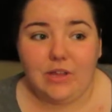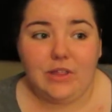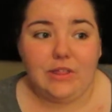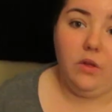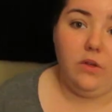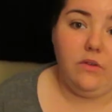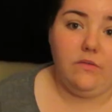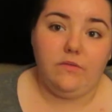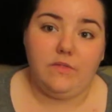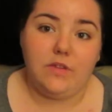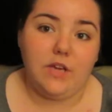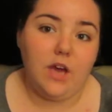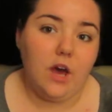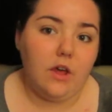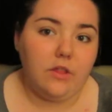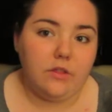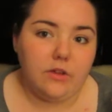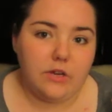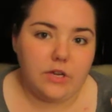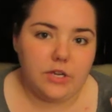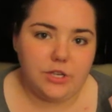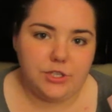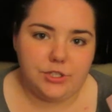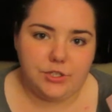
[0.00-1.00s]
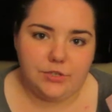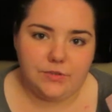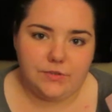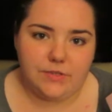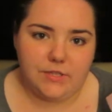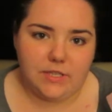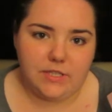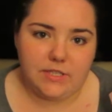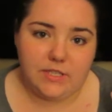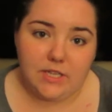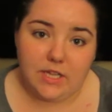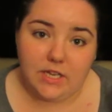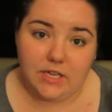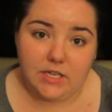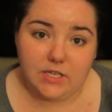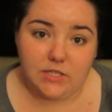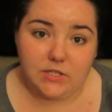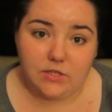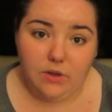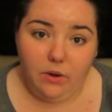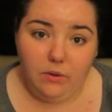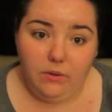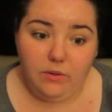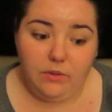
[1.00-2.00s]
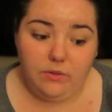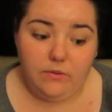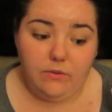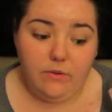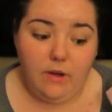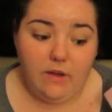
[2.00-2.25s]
and all of the other issues that Sana is going through,